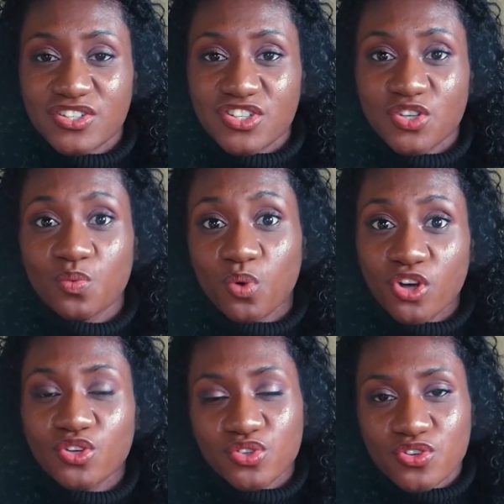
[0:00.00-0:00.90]
to what
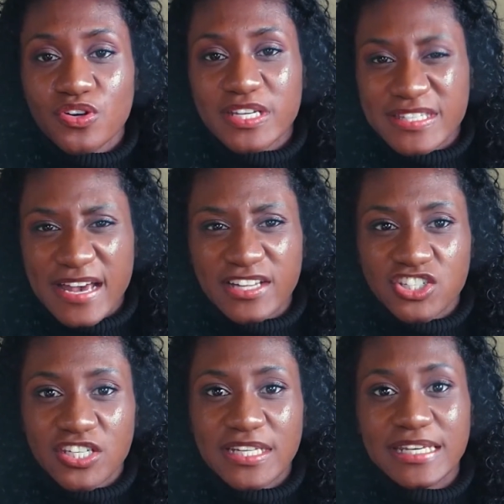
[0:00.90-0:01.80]
your dog is
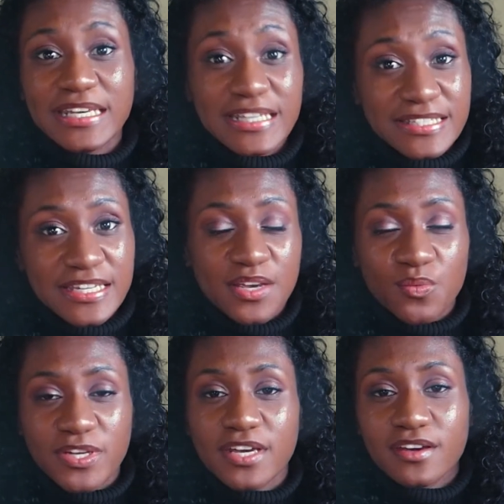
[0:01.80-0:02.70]
actually eating when
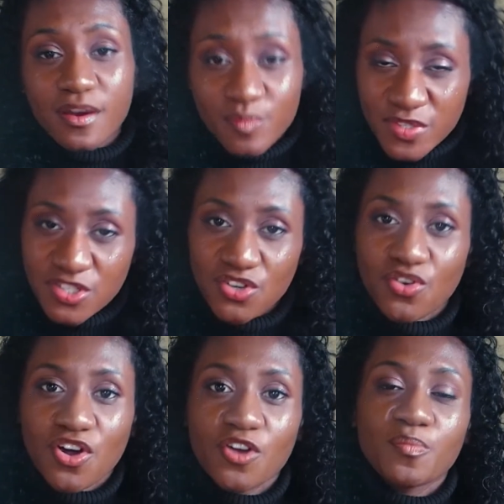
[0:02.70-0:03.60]
it comes to your
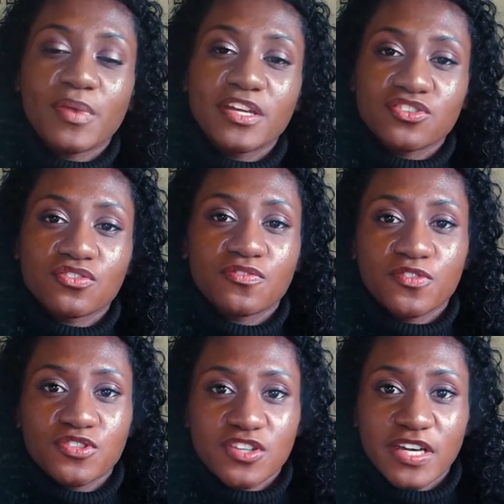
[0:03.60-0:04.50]
homemade dog food
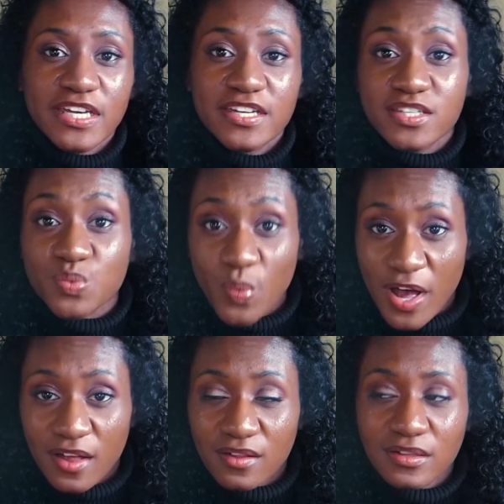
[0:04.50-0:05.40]
diet as
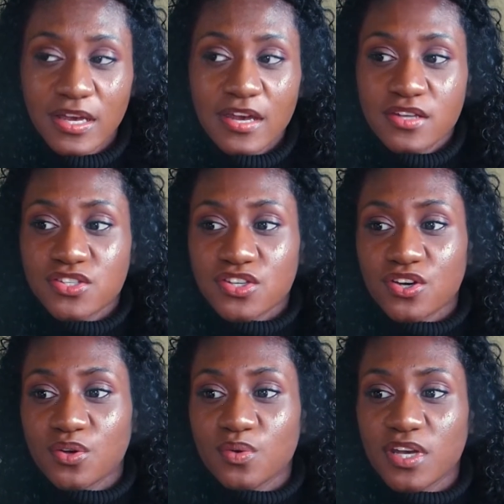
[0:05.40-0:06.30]
well.
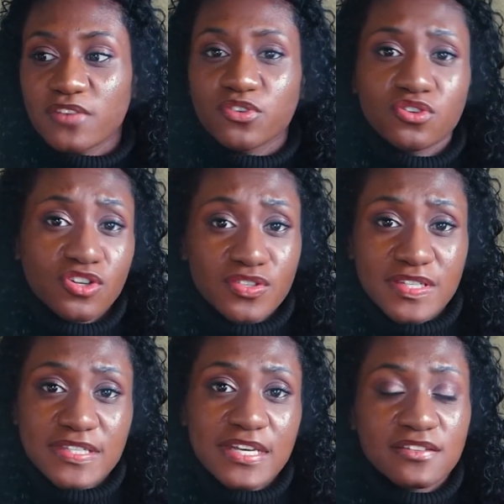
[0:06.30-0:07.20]
So if you're
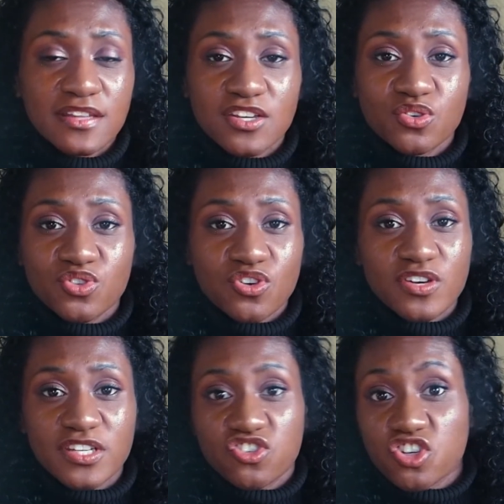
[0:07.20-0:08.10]
noticing that your dog
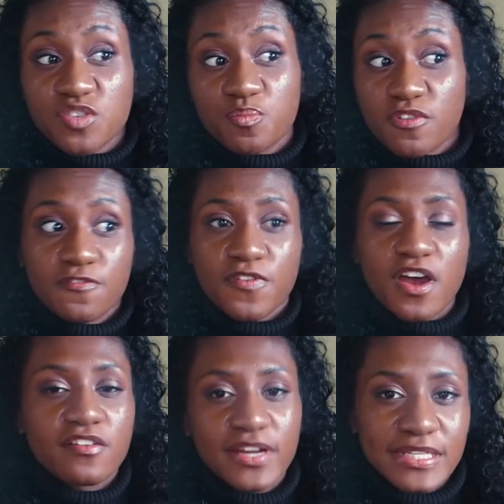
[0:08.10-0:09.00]
is just
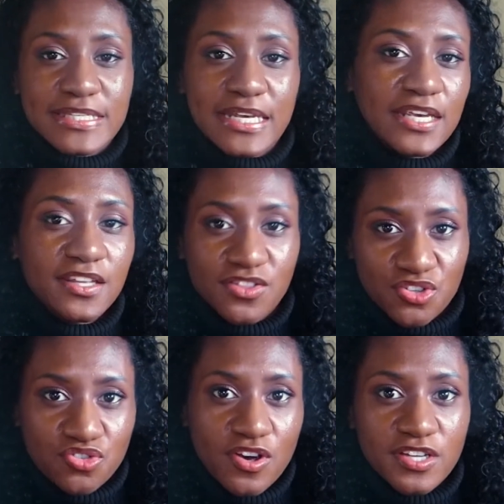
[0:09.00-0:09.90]
preferring to eat the
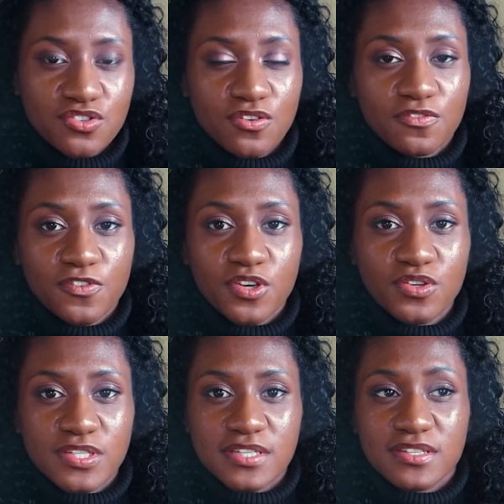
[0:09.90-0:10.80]
dry dog food
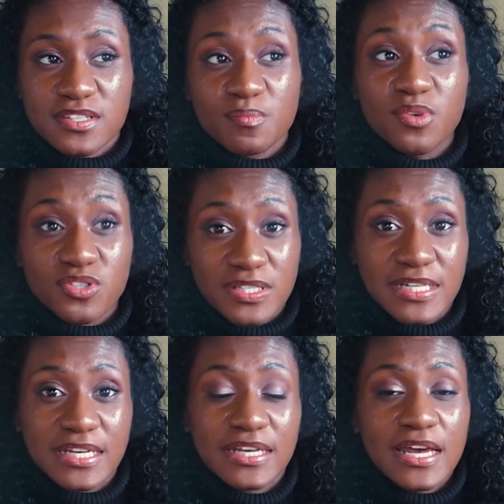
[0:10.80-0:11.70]
and is
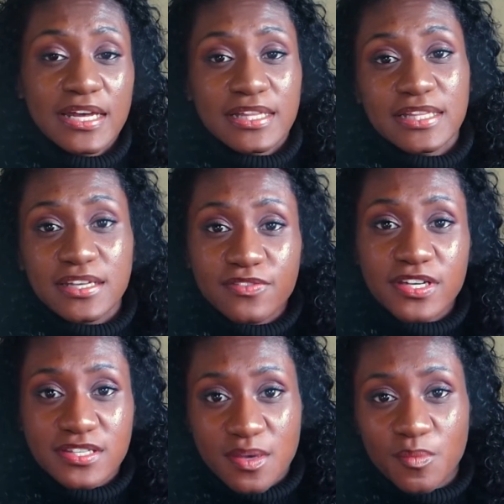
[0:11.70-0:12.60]
mostly leaving
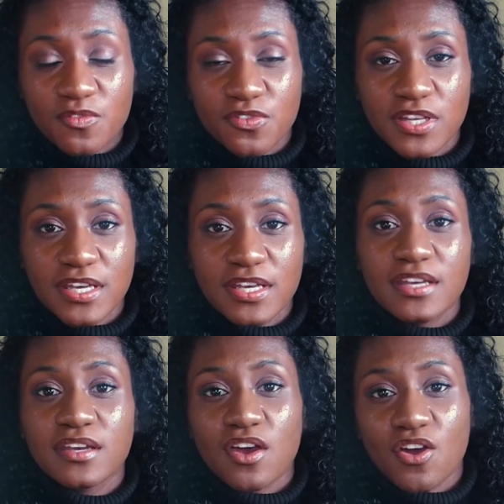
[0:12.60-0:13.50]
some of
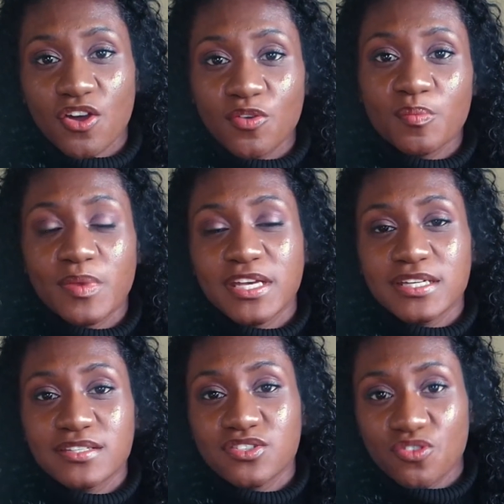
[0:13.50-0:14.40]
the homemade
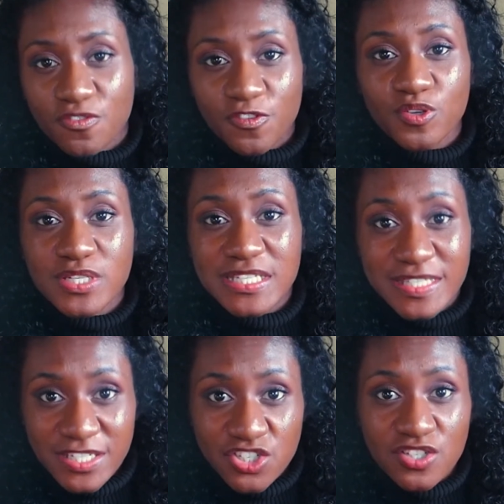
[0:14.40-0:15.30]
dog food
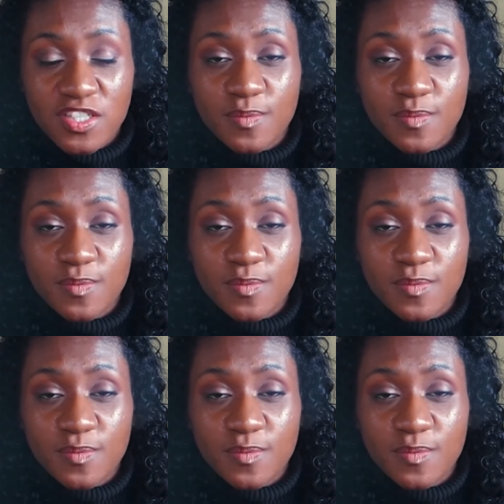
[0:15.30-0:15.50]
additions